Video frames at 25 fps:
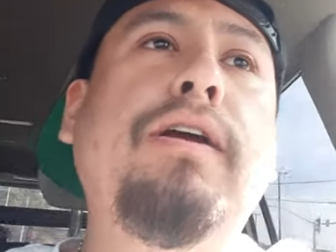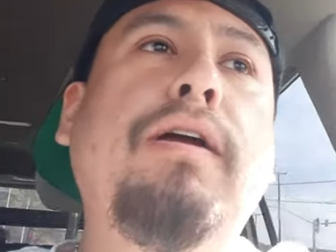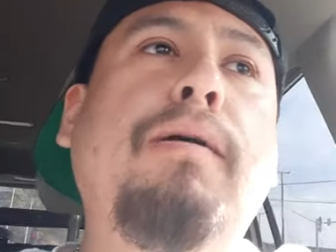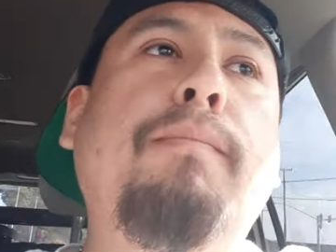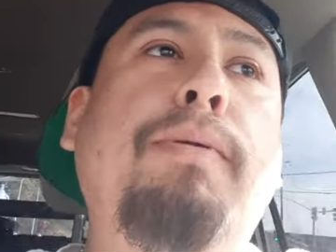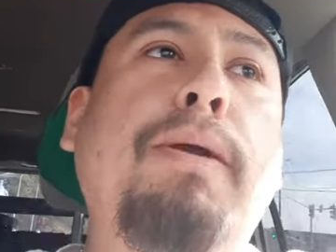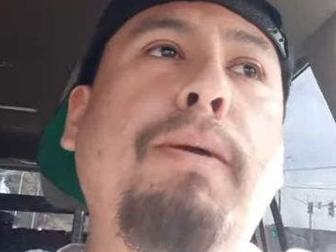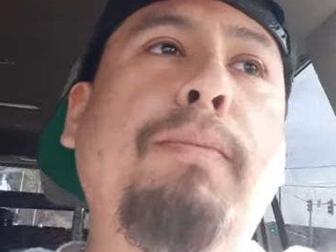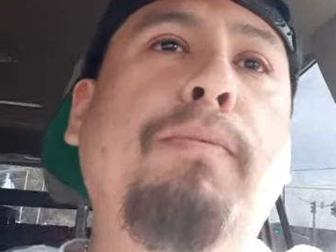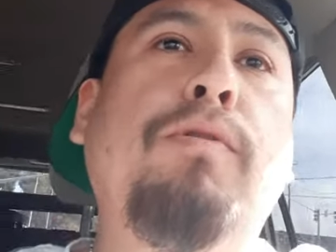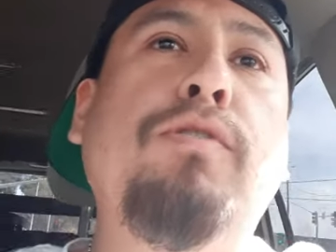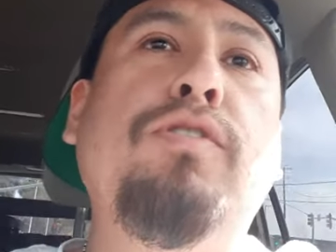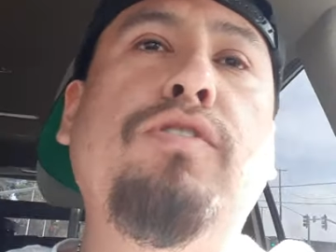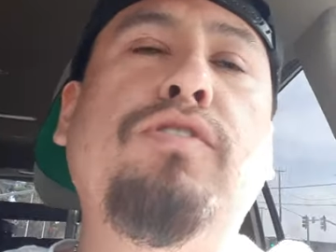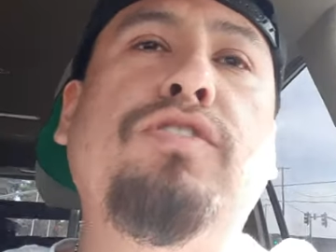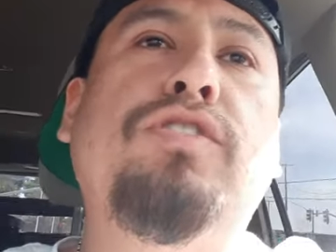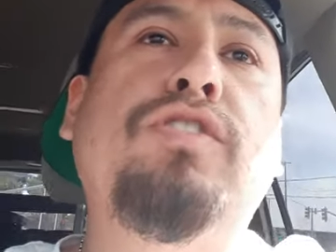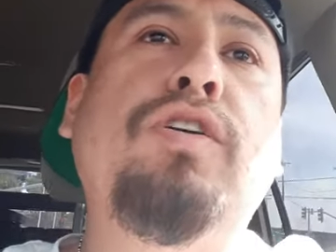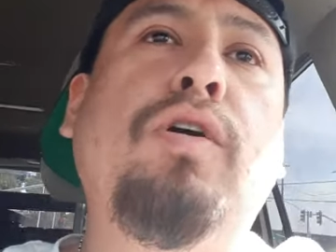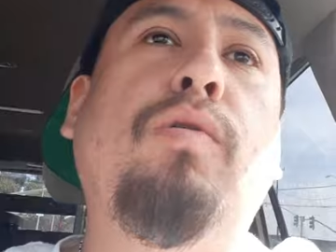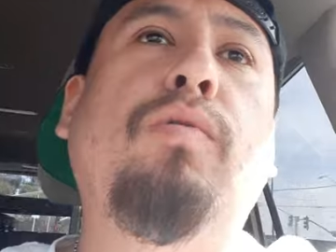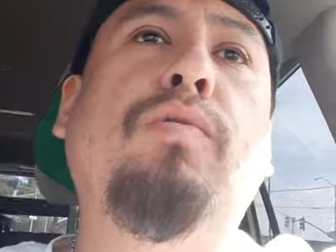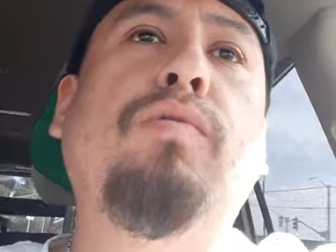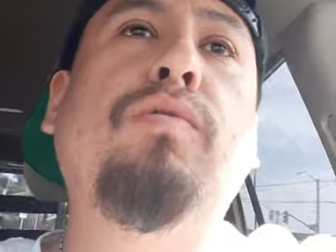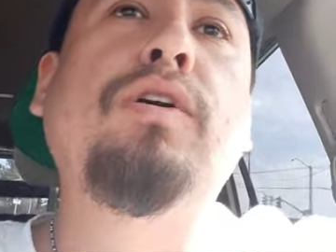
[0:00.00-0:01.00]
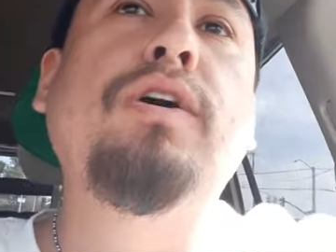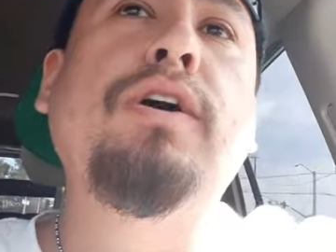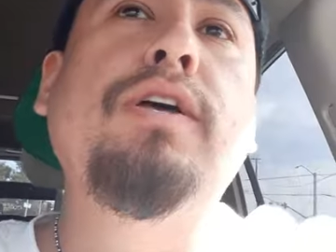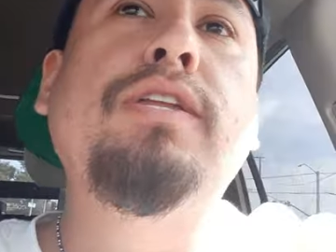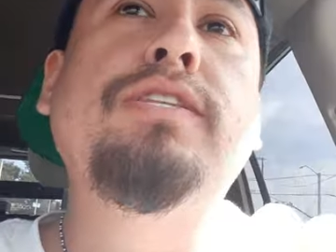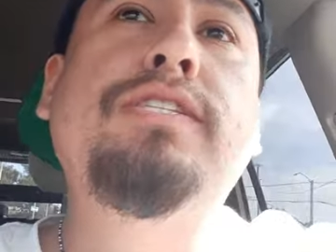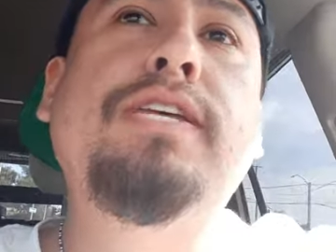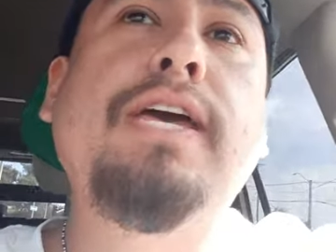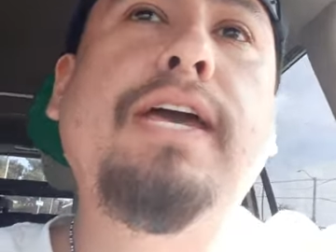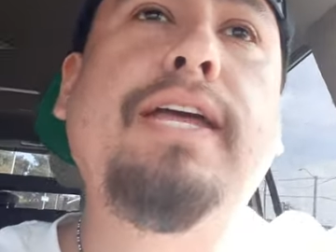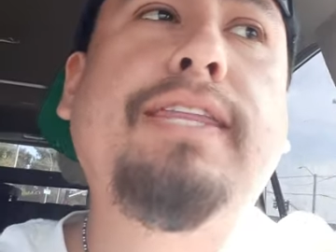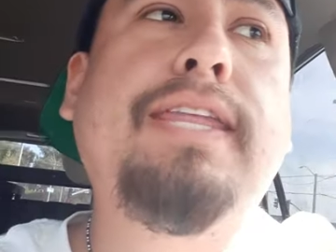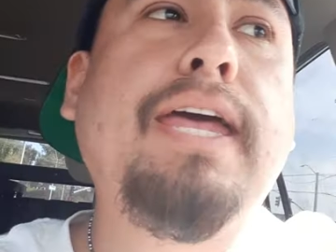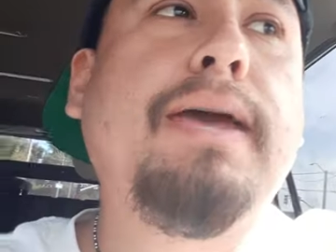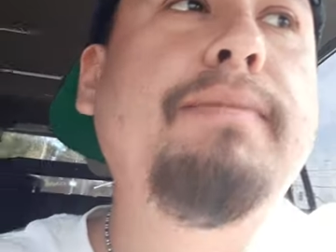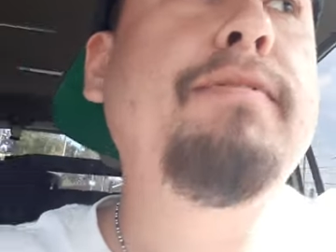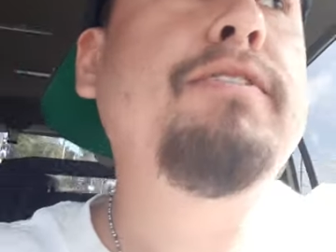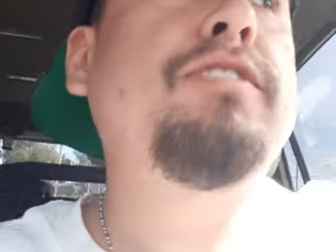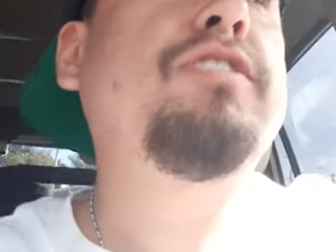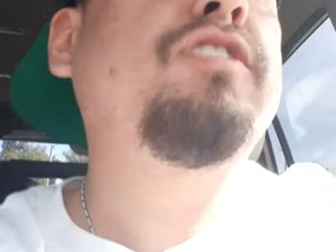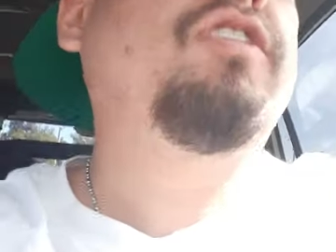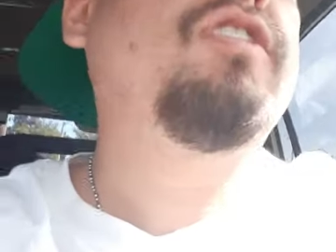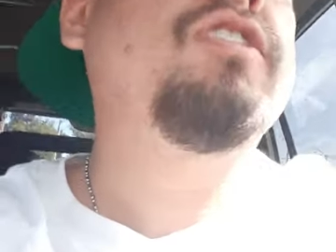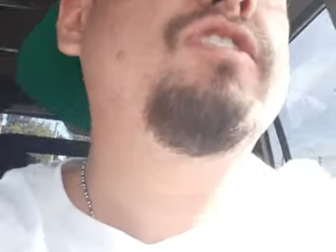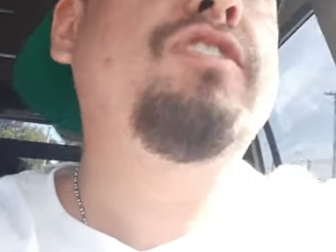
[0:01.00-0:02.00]
People just don't take them
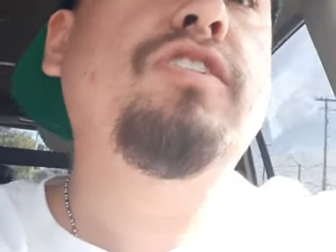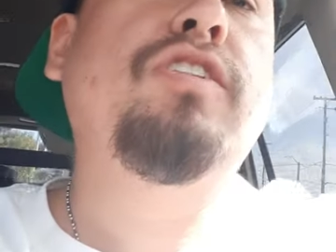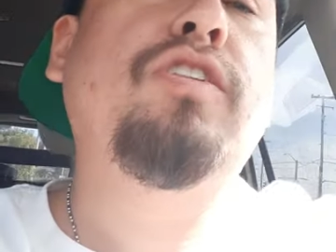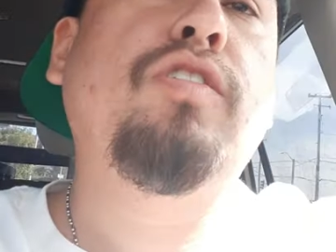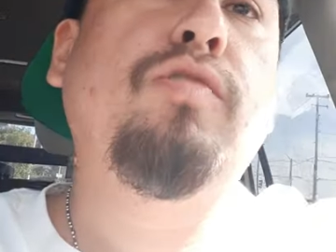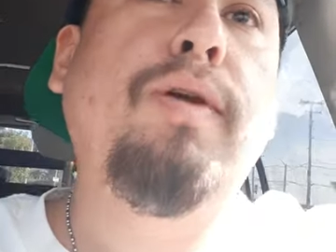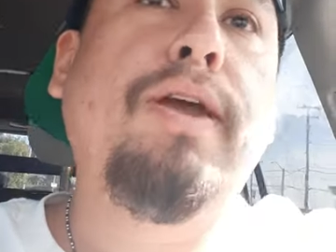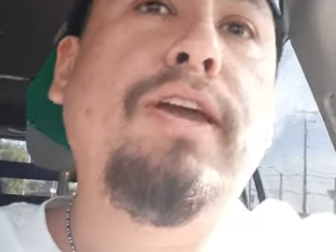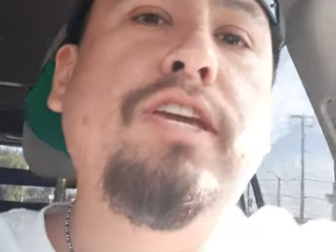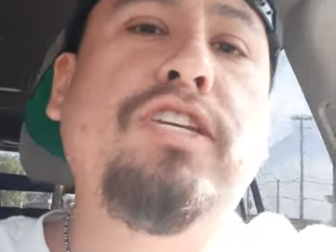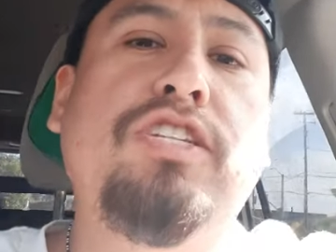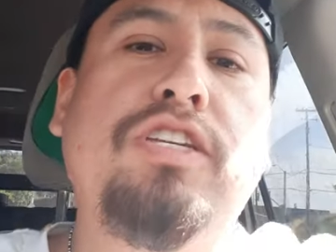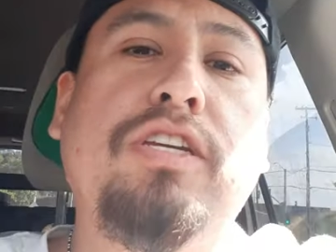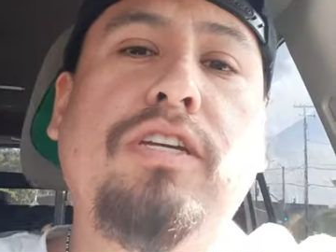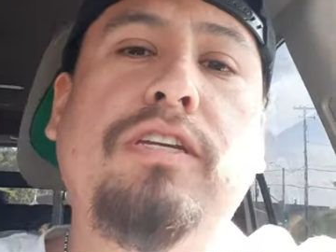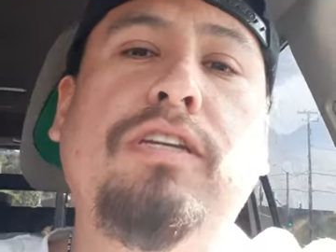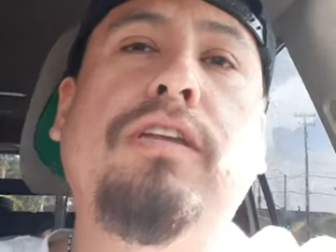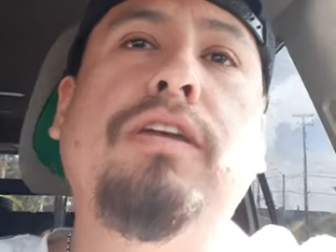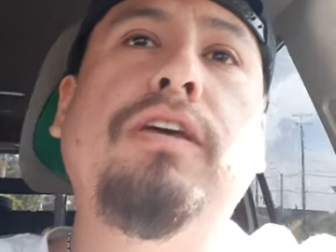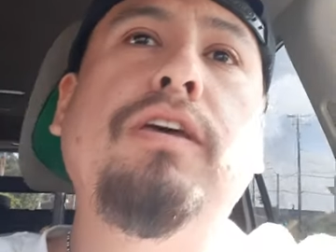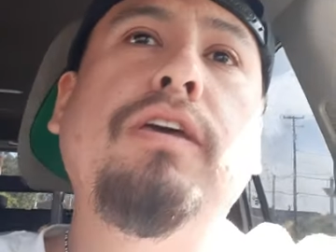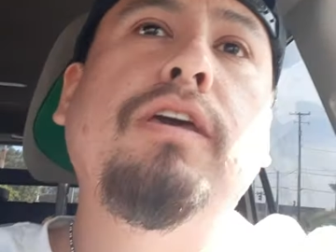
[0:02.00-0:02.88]
into consideration